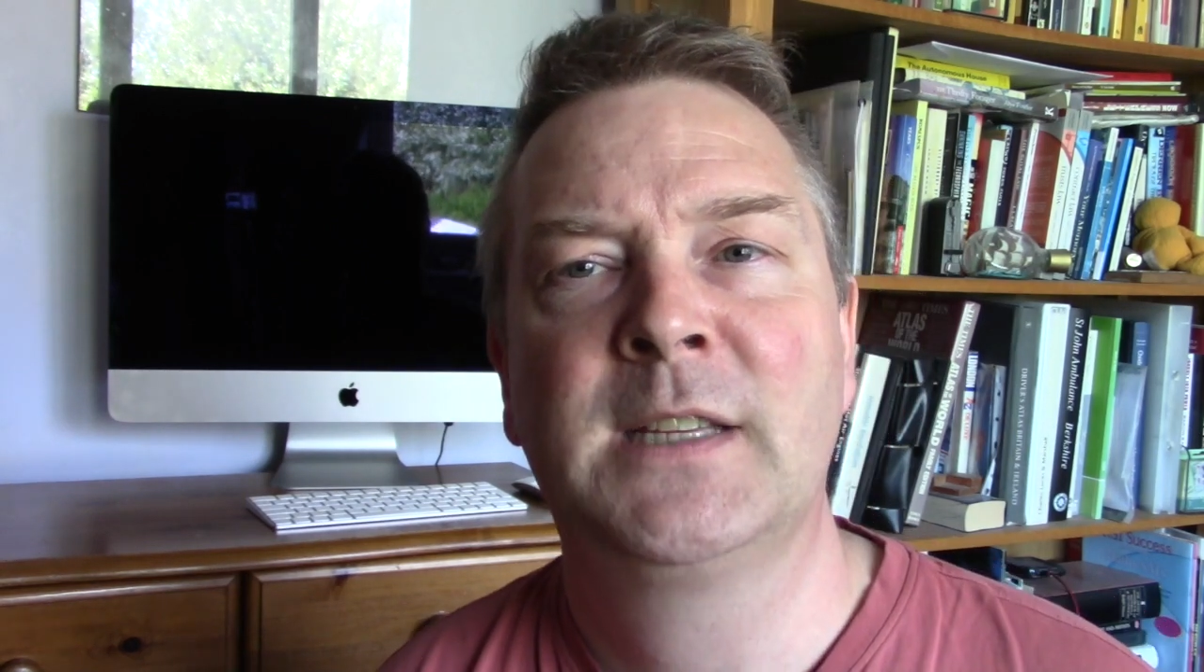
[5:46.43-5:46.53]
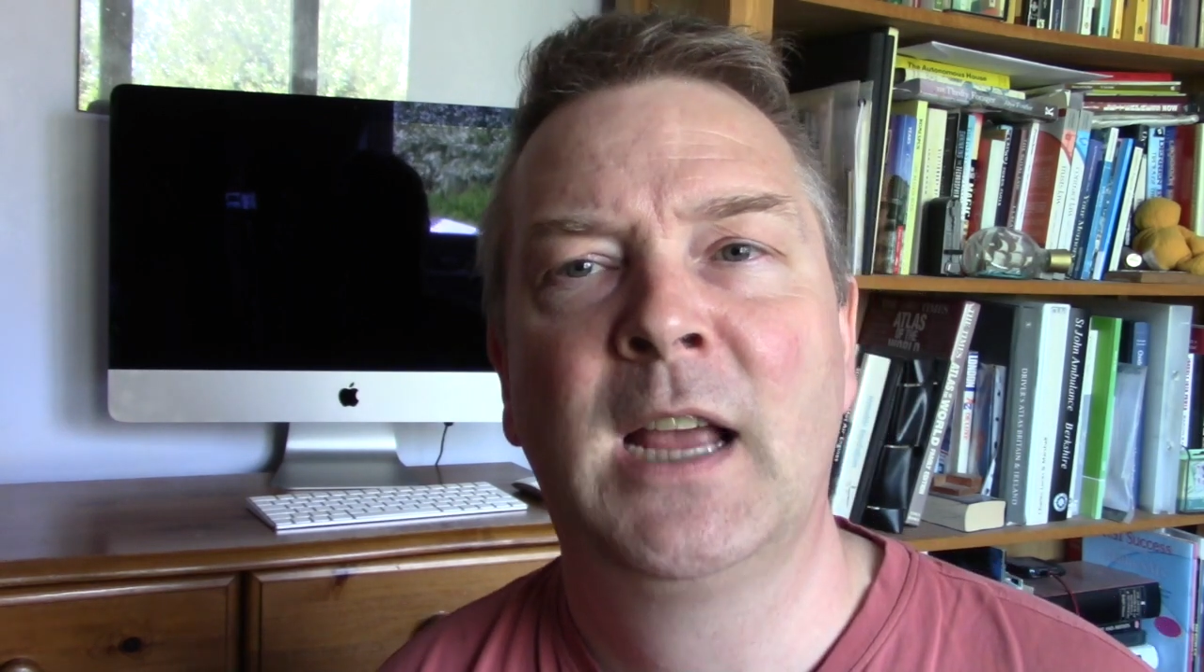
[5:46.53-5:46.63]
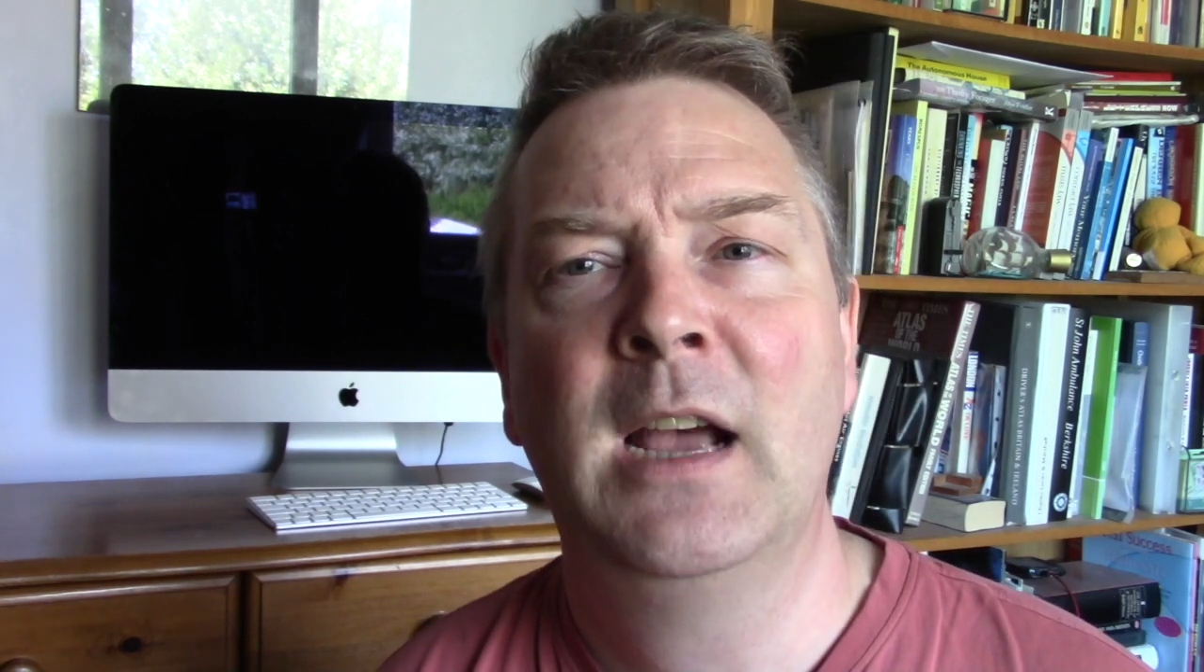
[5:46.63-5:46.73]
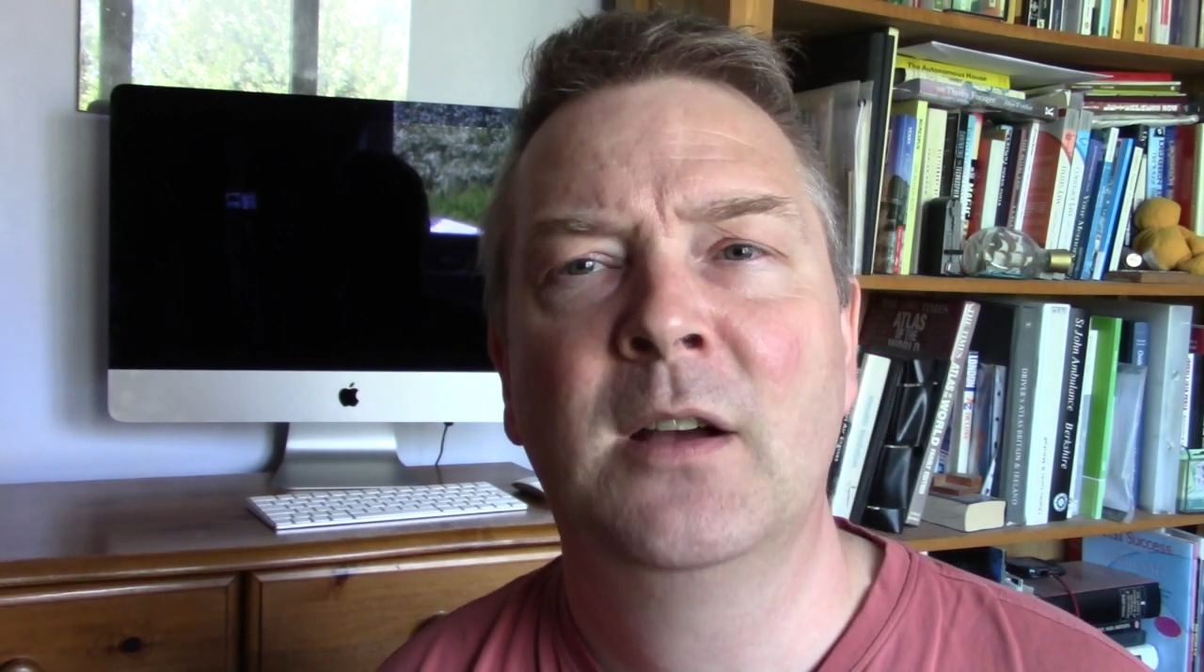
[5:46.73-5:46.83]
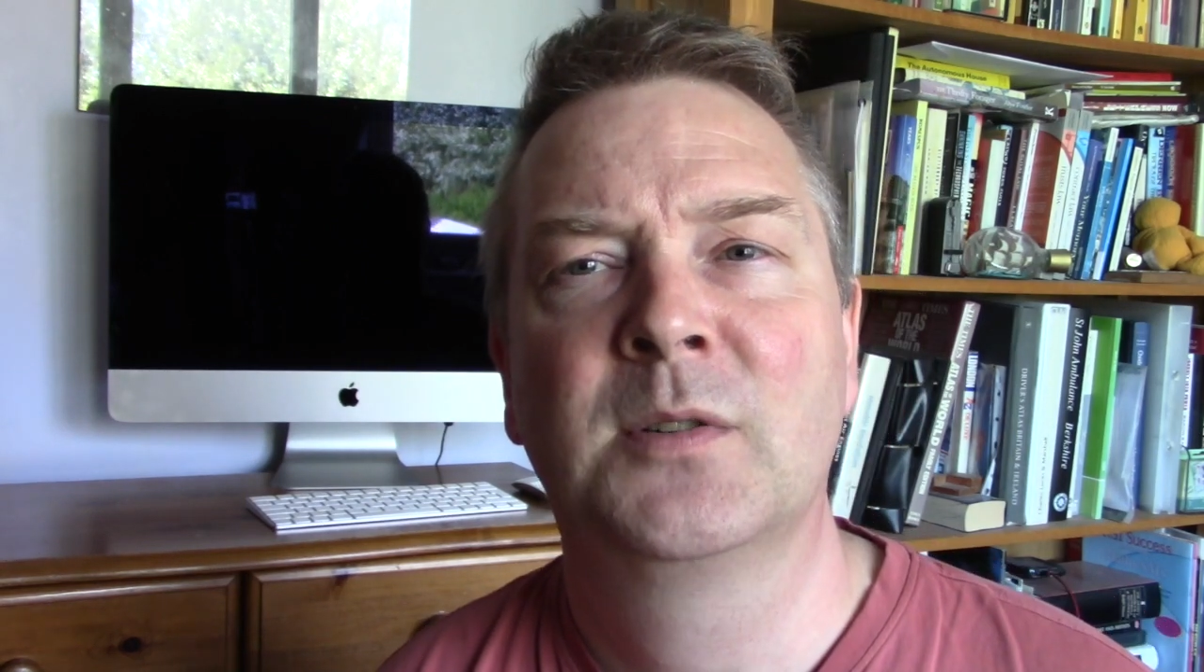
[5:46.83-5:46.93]
a
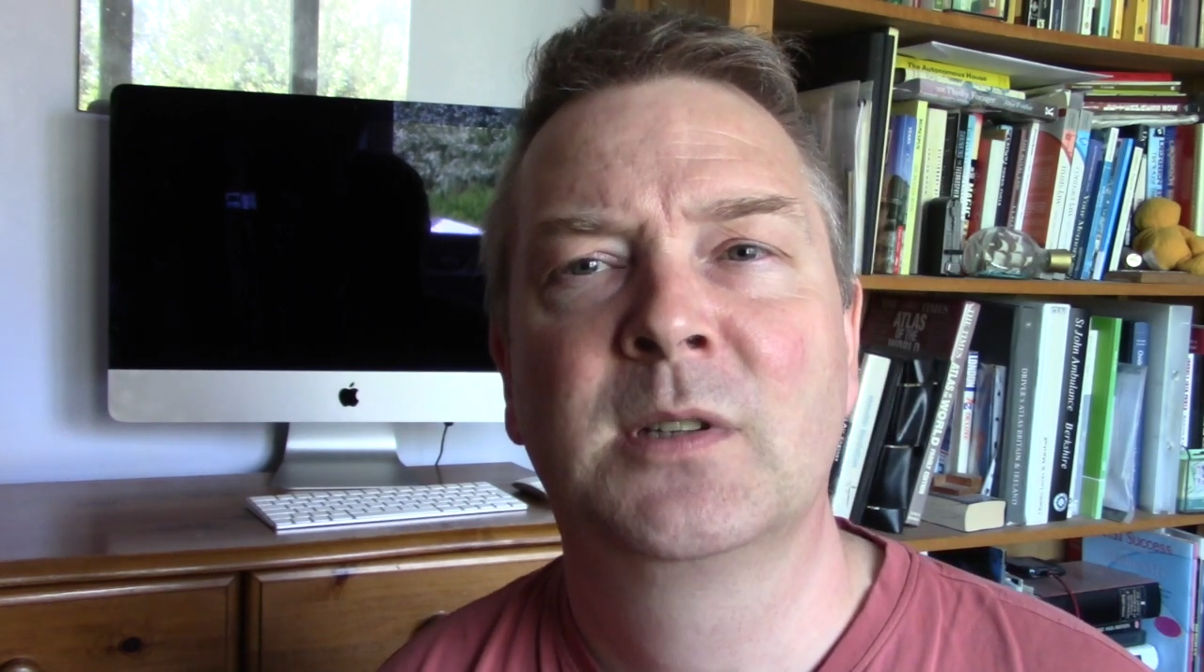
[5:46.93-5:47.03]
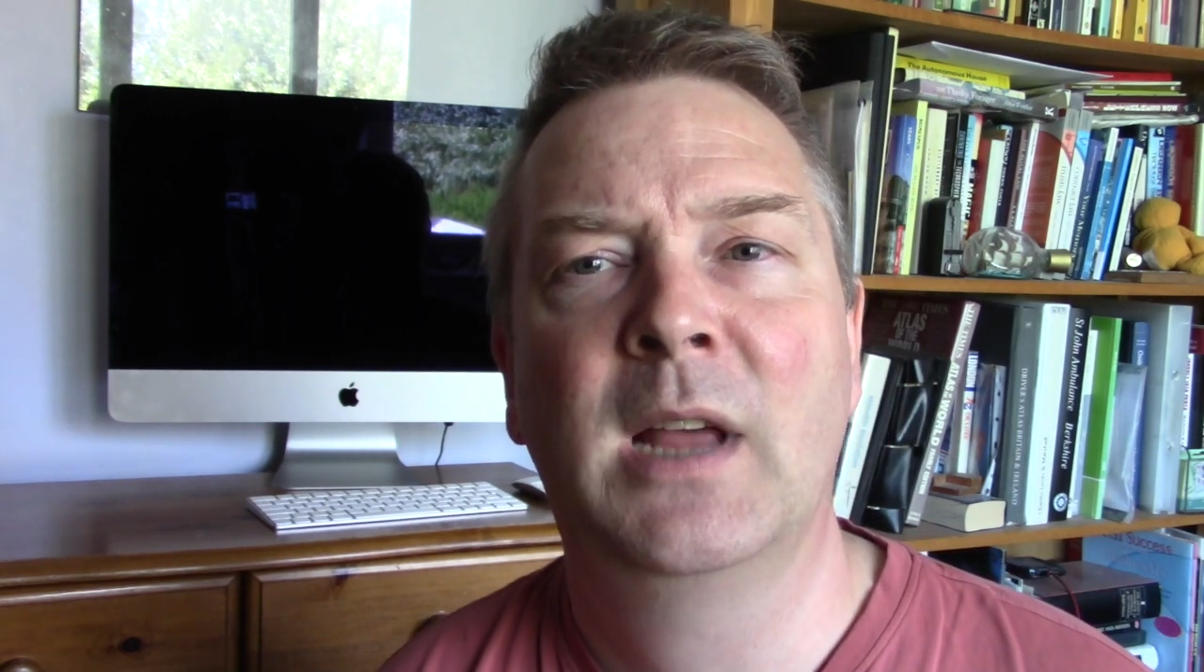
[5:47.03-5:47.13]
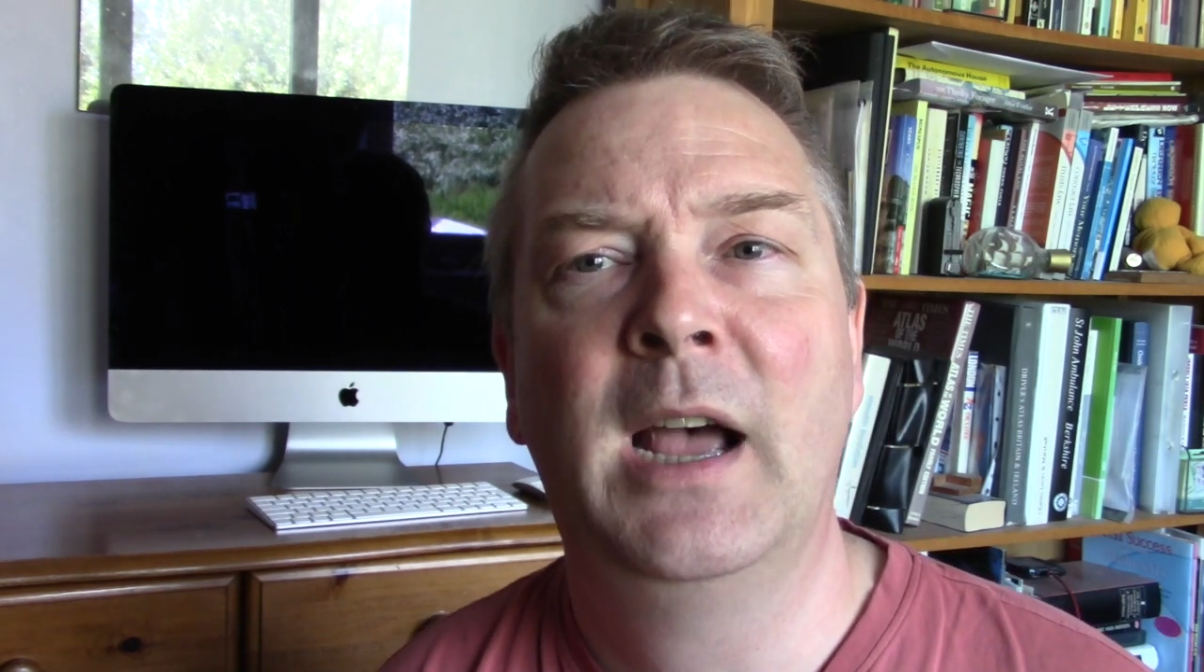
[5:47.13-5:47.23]
house